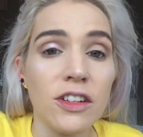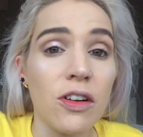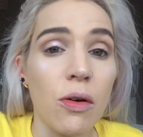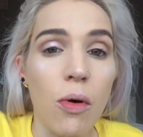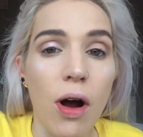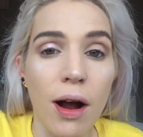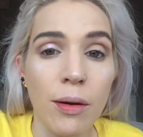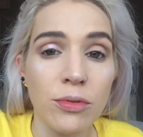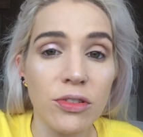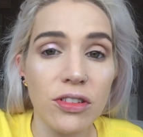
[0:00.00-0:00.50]
You know
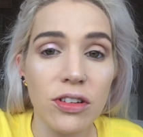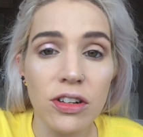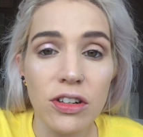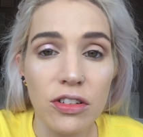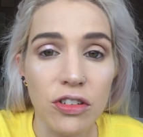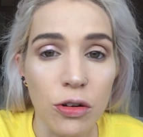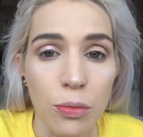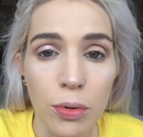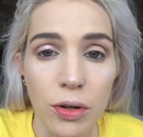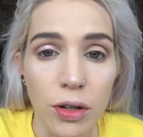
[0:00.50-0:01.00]
what? I'm just going
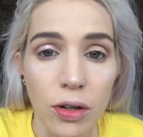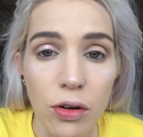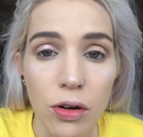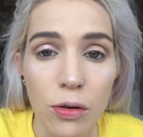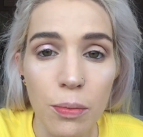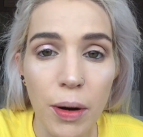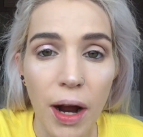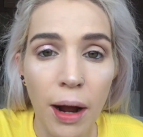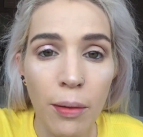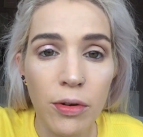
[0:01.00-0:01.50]
to double
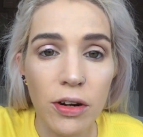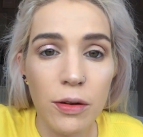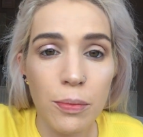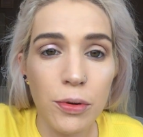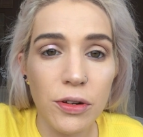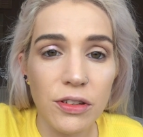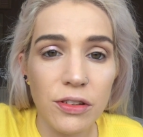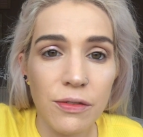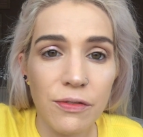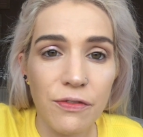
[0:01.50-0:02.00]
up. I'm going to
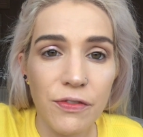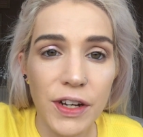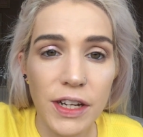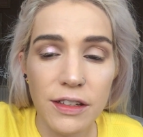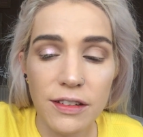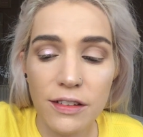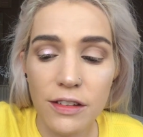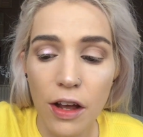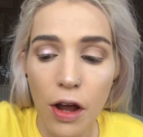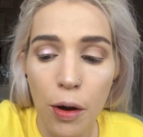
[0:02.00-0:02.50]
put some
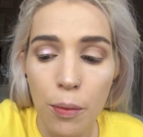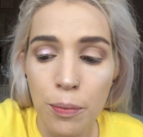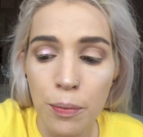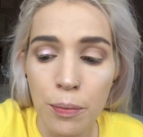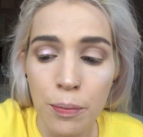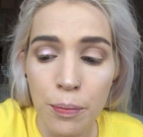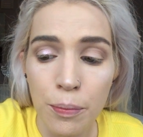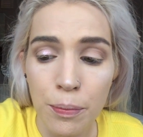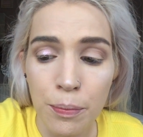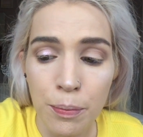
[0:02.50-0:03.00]
Fix
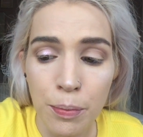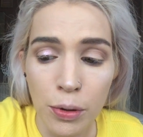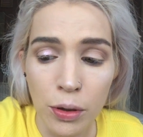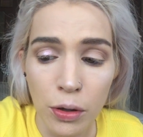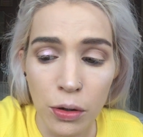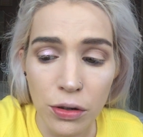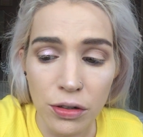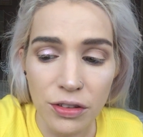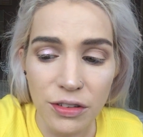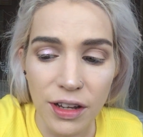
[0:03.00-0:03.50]

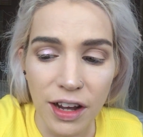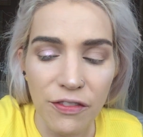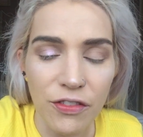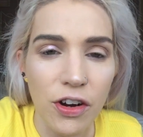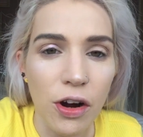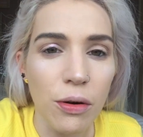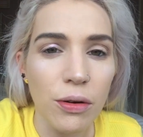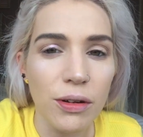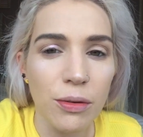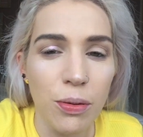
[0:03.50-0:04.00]
Plus. I
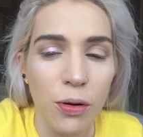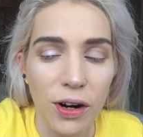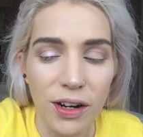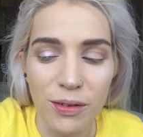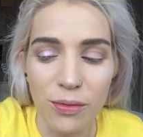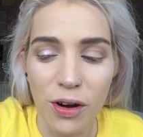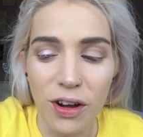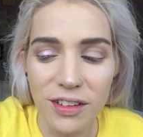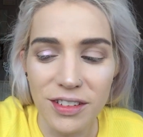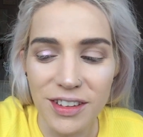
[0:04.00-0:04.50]
forgot what
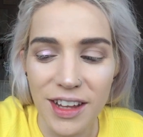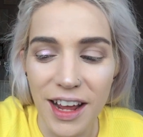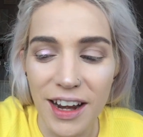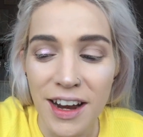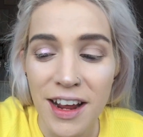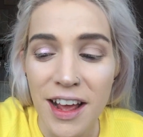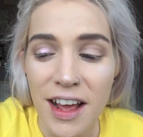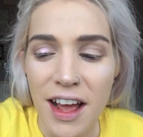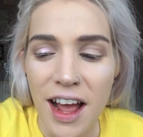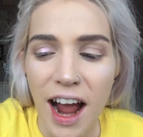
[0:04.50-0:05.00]
it was
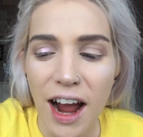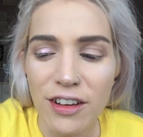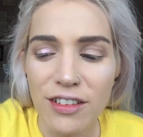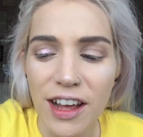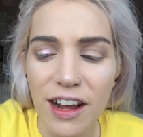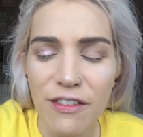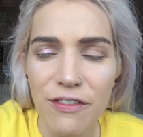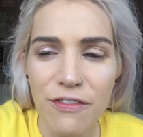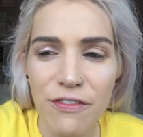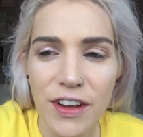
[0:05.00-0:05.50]
then. I was
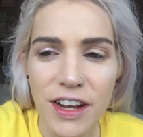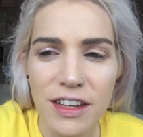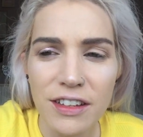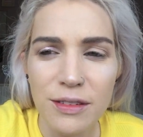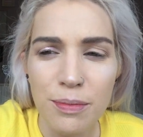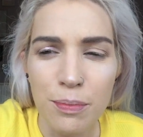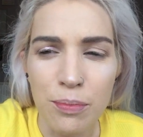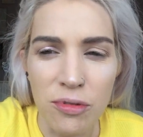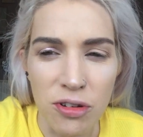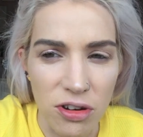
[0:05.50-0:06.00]
like,
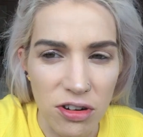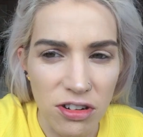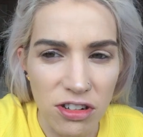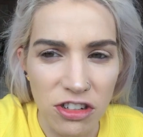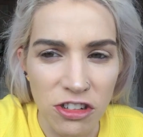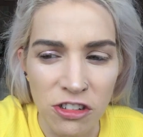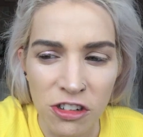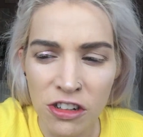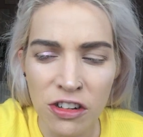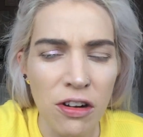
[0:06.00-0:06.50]
Fix
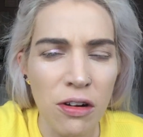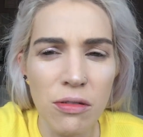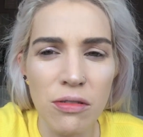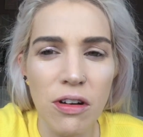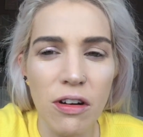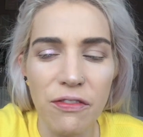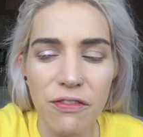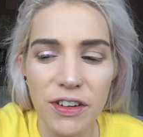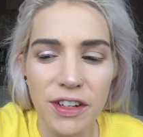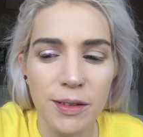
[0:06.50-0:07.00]
Brush? No,
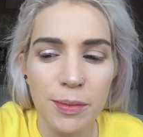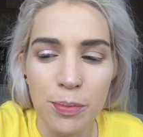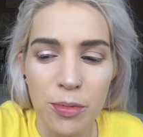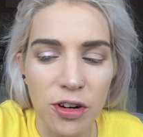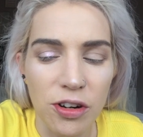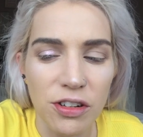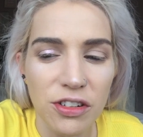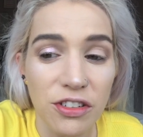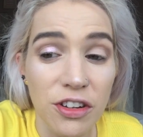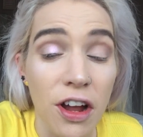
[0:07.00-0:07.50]
not Fix
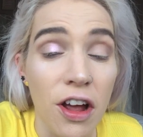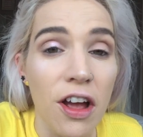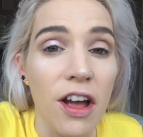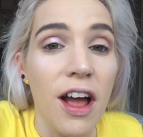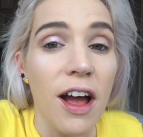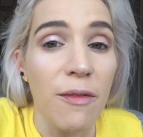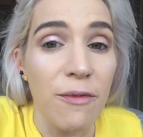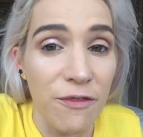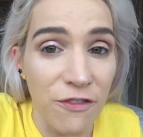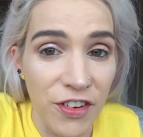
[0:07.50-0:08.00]
Brush.
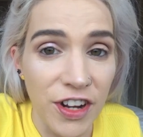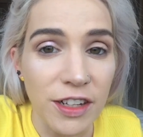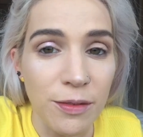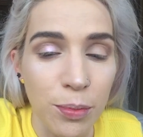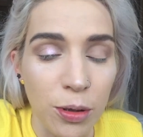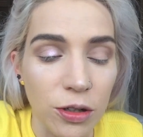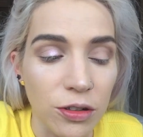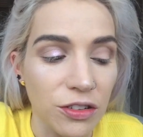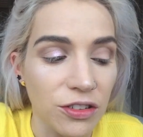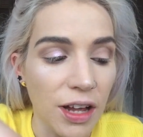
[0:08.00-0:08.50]
Fix
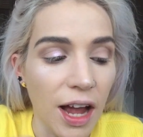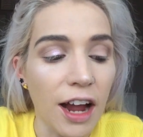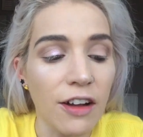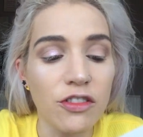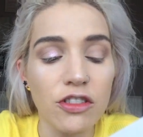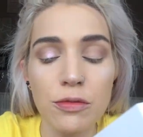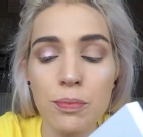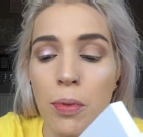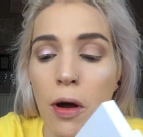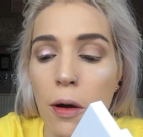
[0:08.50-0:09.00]
Plus.
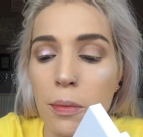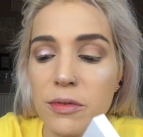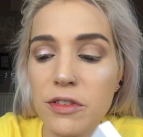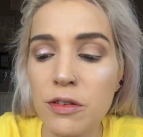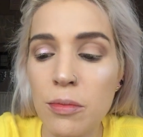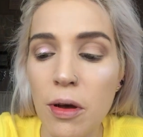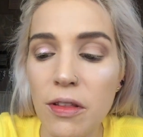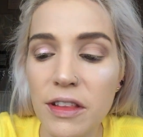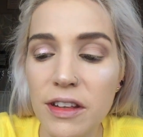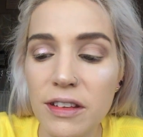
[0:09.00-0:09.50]
I've just popped
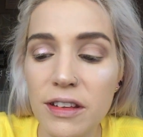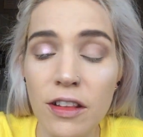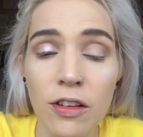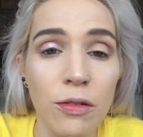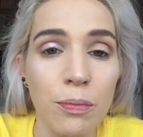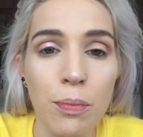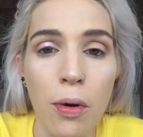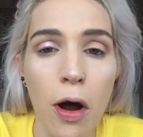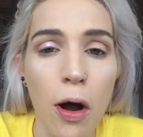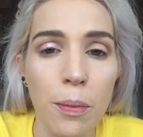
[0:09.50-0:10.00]
some on the...
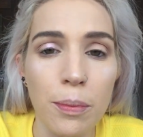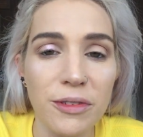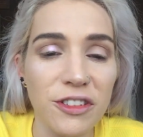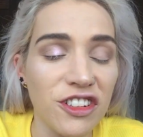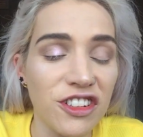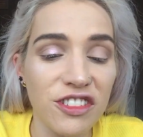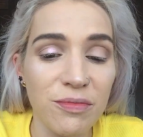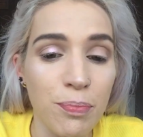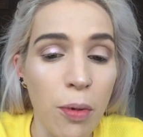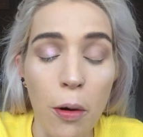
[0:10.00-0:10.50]
Look, pop.
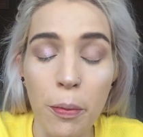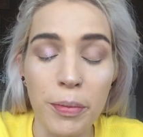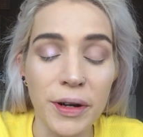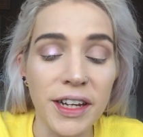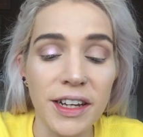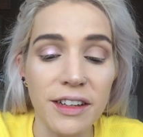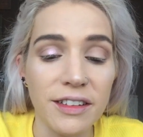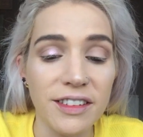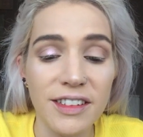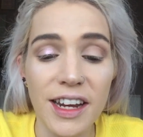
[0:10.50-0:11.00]
She's
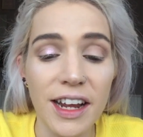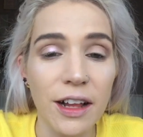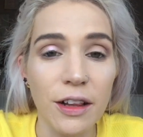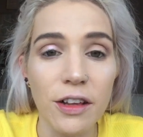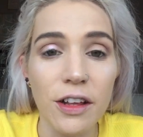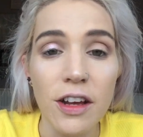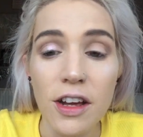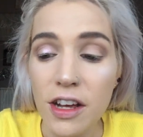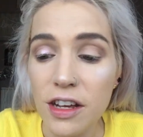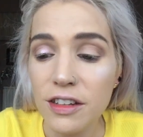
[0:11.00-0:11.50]
popping
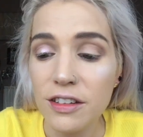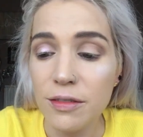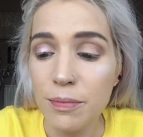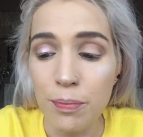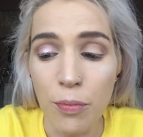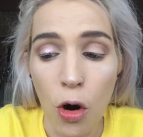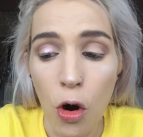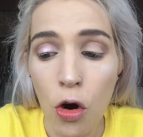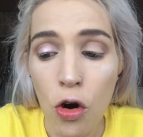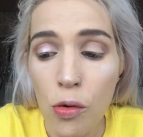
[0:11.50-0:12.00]
still. It's
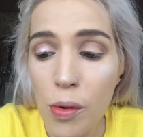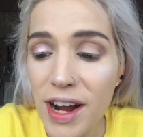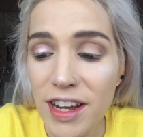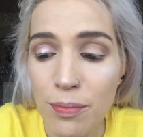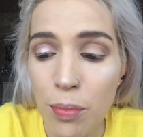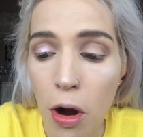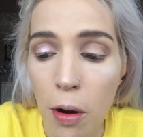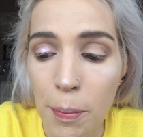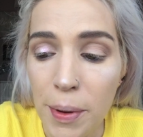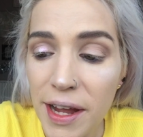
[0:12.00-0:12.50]

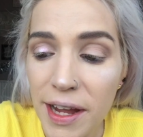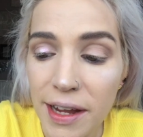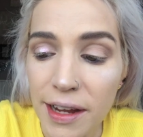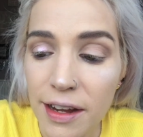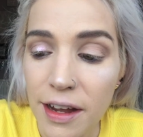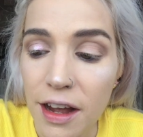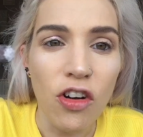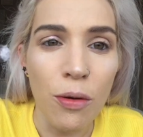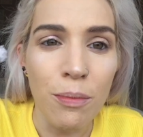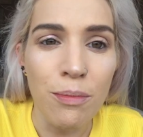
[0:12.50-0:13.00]
always
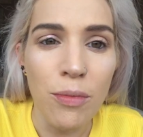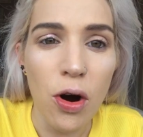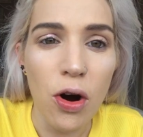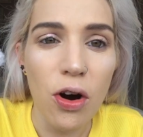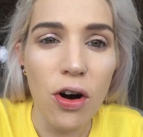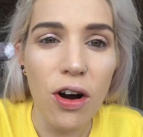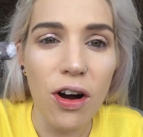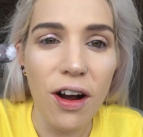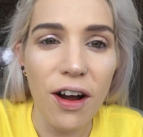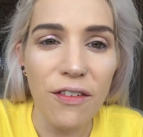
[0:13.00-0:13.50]
popping. I've got
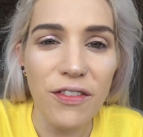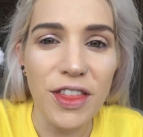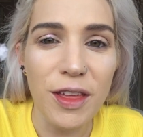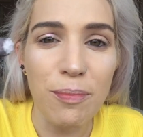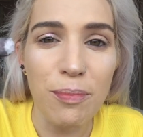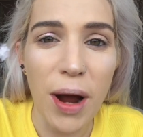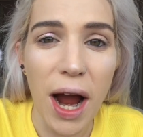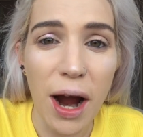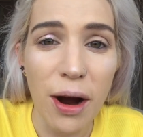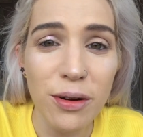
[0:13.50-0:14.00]
more of
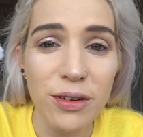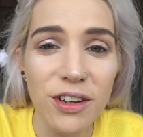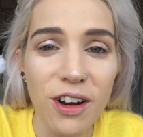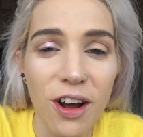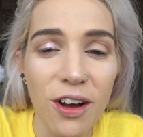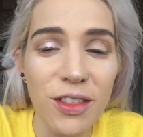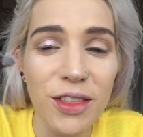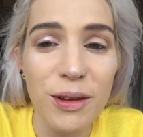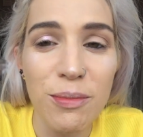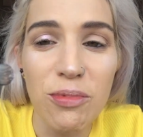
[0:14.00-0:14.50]
the powder
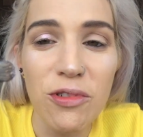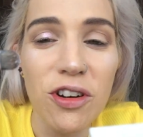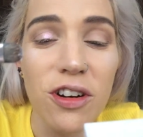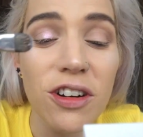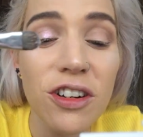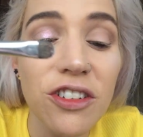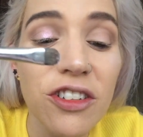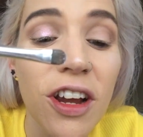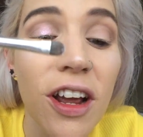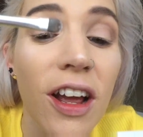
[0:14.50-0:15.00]
on the
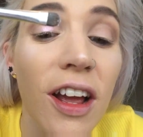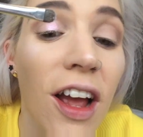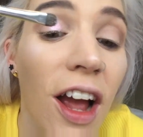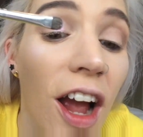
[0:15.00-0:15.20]
brush.